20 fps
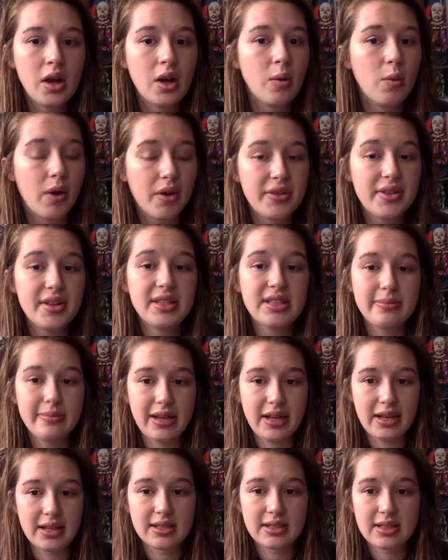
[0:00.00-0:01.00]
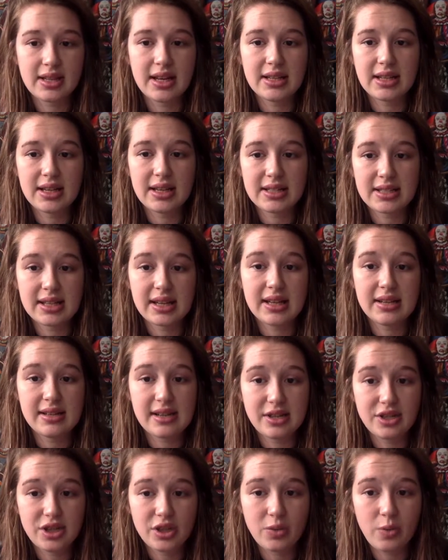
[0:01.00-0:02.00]
What this means is it is a
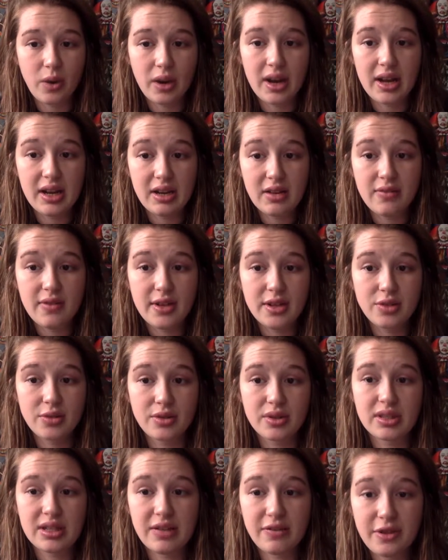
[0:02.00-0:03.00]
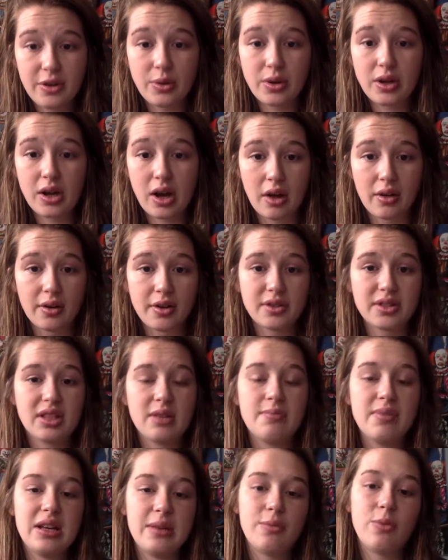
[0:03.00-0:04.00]
condition where individuals see fewer colors than
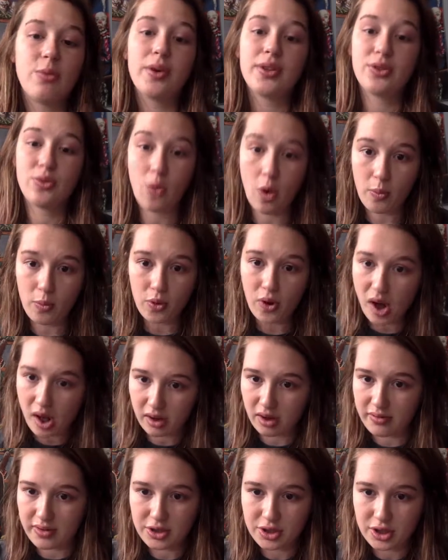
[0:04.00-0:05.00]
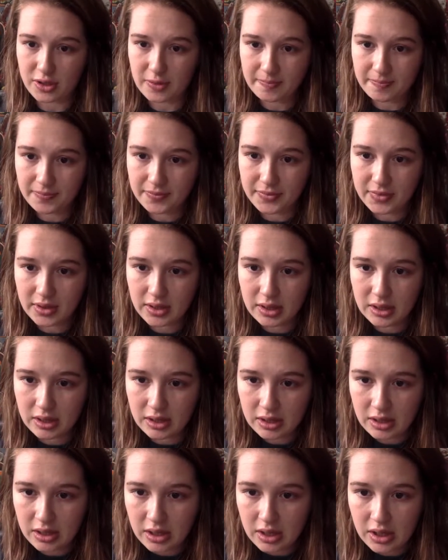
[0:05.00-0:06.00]
people with normal color vision.
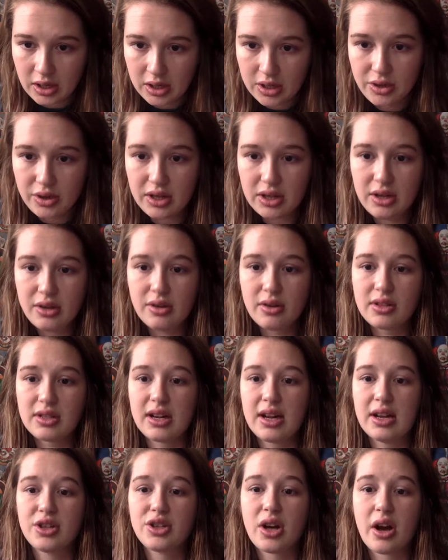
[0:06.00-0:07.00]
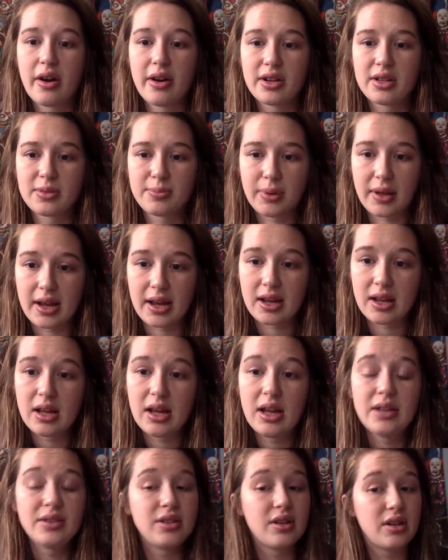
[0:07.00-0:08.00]
You can use an Ishikawa plate
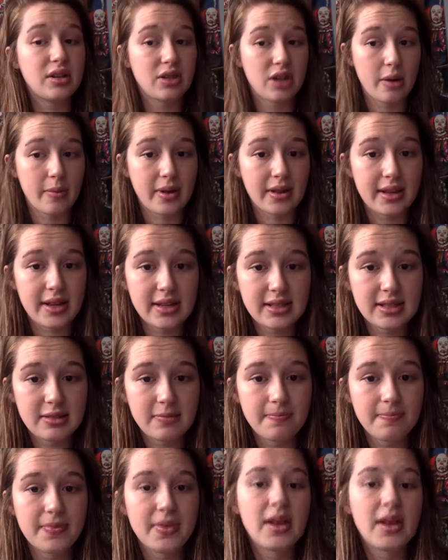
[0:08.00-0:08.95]
to determine this.